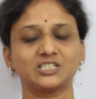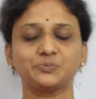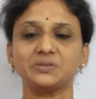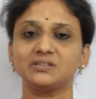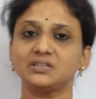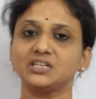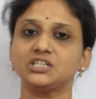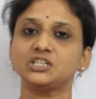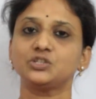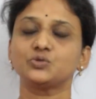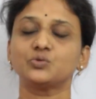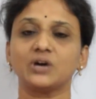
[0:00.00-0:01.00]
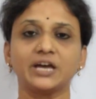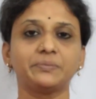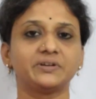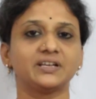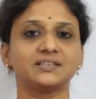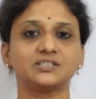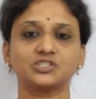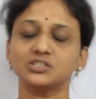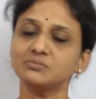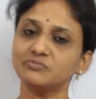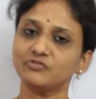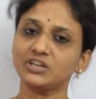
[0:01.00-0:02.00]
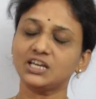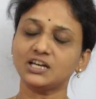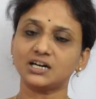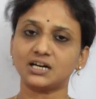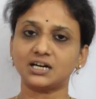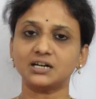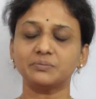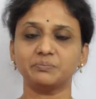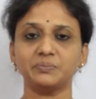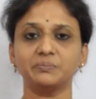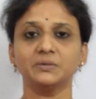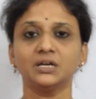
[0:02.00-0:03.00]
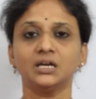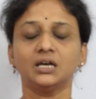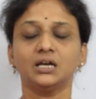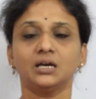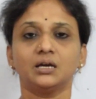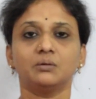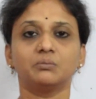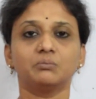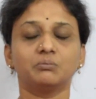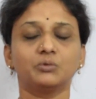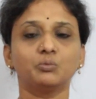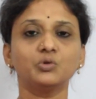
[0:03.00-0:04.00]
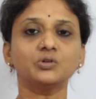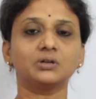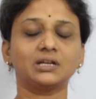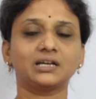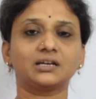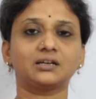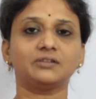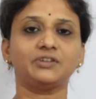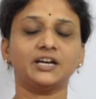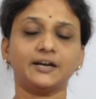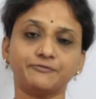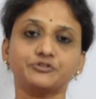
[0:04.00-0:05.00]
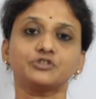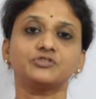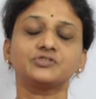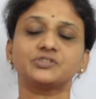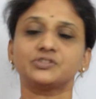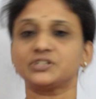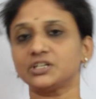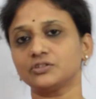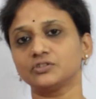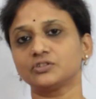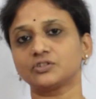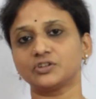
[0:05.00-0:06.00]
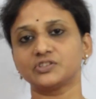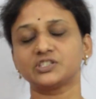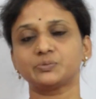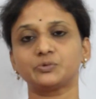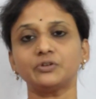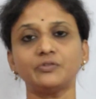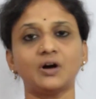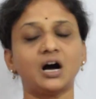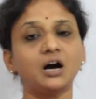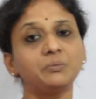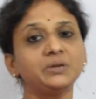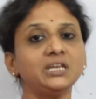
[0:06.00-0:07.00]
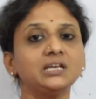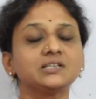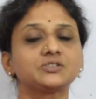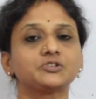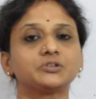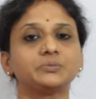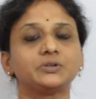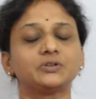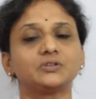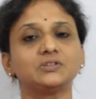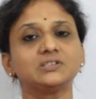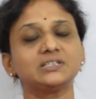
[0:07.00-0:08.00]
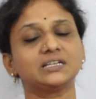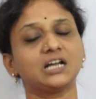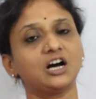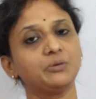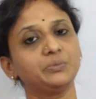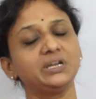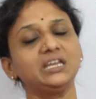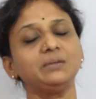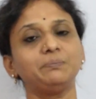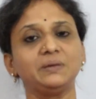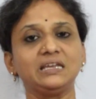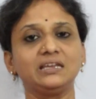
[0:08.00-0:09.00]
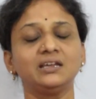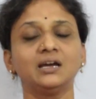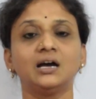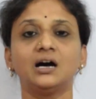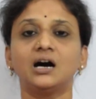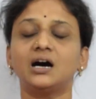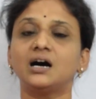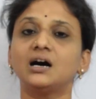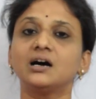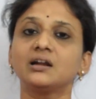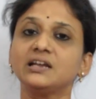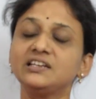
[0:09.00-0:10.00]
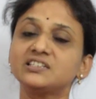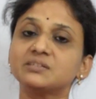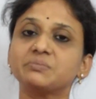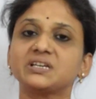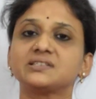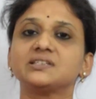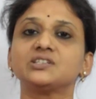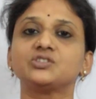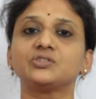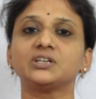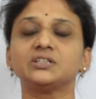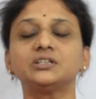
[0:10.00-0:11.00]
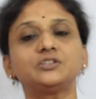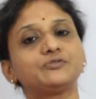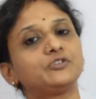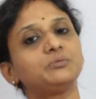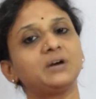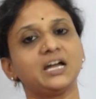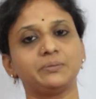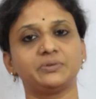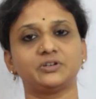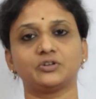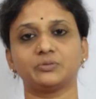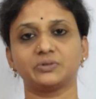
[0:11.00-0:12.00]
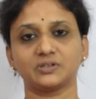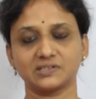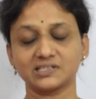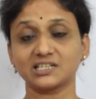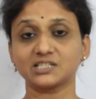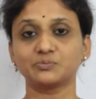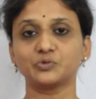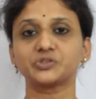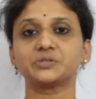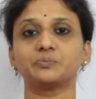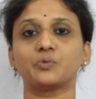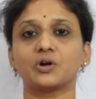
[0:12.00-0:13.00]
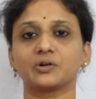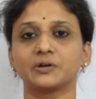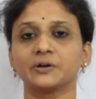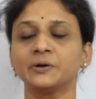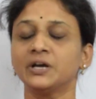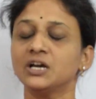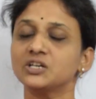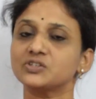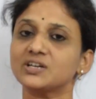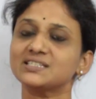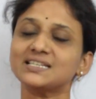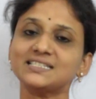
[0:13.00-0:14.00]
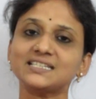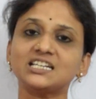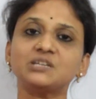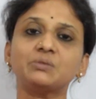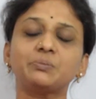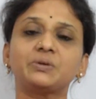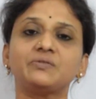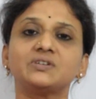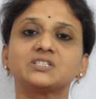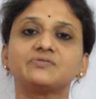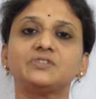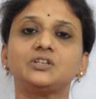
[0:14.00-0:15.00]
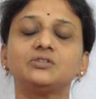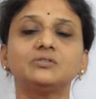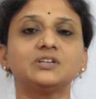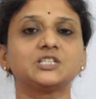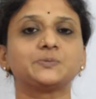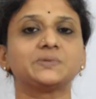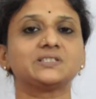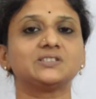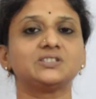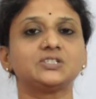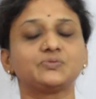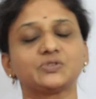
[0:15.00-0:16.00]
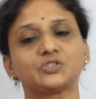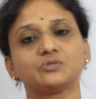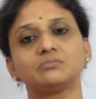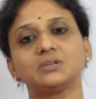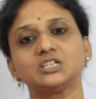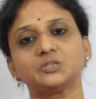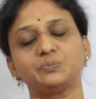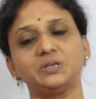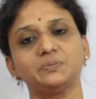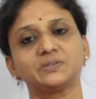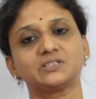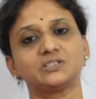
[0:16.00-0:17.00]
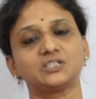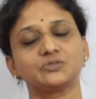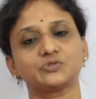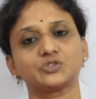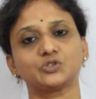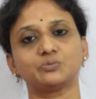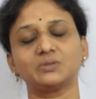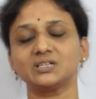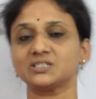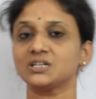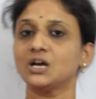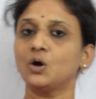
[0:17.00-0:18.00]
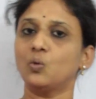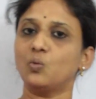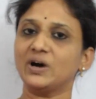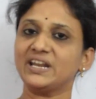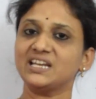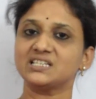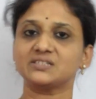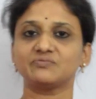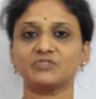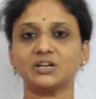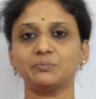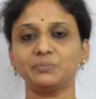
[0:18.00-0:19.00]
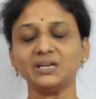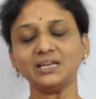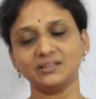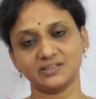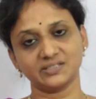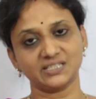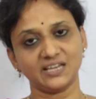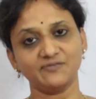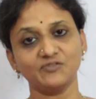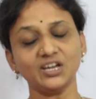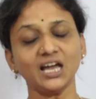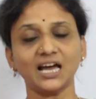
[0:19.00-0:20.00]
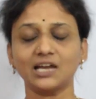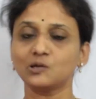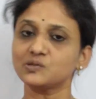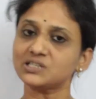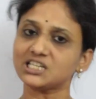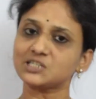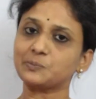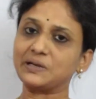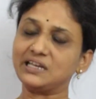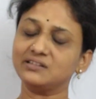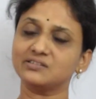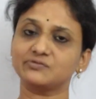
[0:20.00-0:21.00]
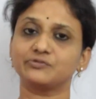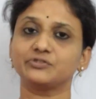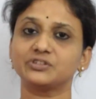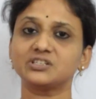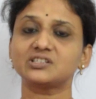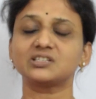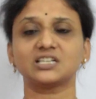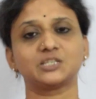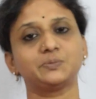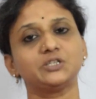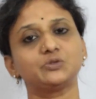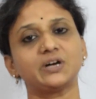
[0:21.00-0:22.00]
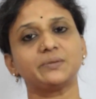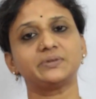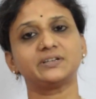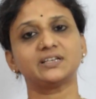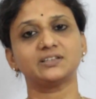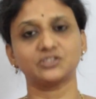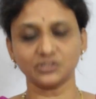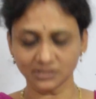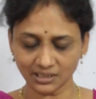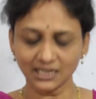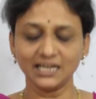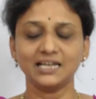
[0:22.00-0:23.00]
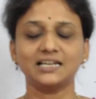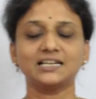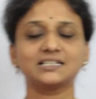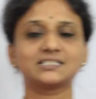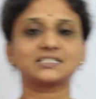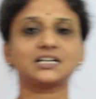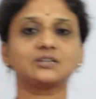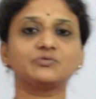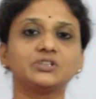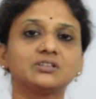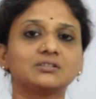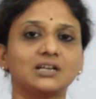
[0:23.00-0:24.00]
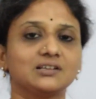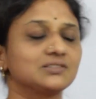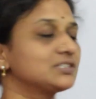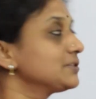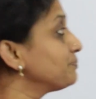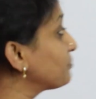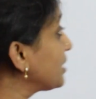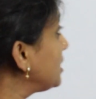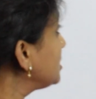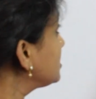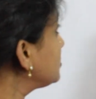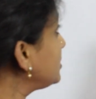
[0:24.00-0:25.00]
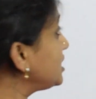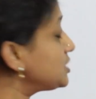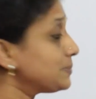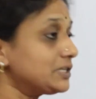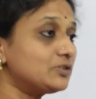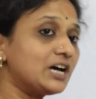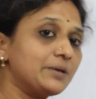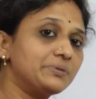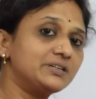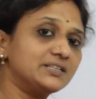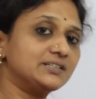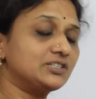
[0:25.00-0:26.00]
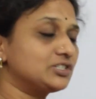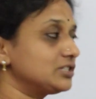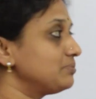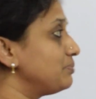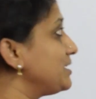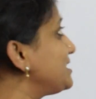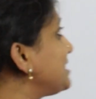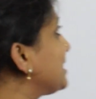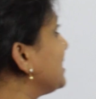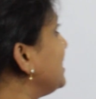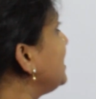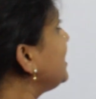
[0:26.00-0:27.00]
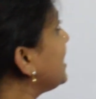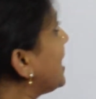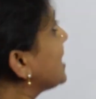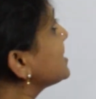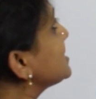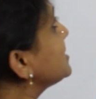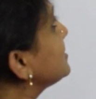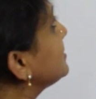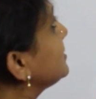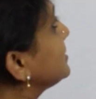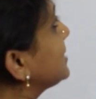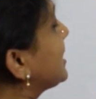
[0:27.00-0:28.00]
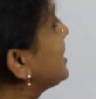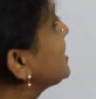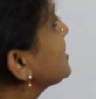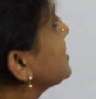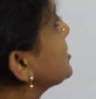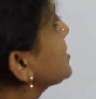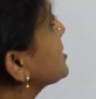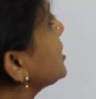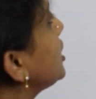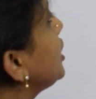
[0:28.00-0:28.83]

sp3d2 hybridization, we are more like we have to concentrate on the concept of how many s orbitals and how many p are intermixing together to form hybrid orbitals. That is most important. So as I said in my previous video, s percentage was so much, p percentage was so much, 1s and 1p in the same way. I will also explain for this sp2 hybridization. Let us start with the class. So in sp2 hybridization, basically, as the title suggests,